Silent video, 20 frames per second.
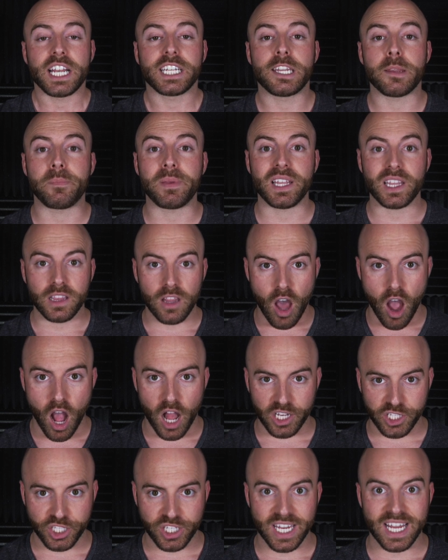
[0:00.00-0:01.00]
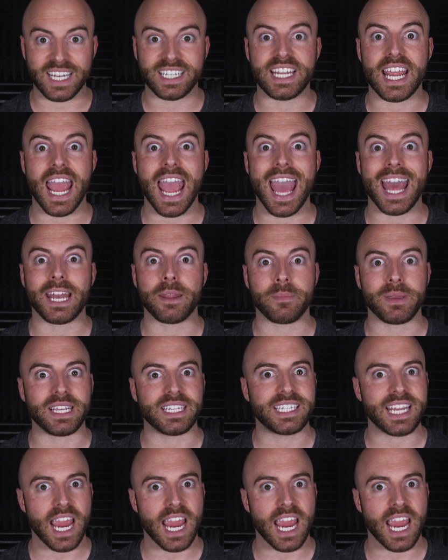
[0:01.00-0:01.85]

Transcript: to be launched into enemy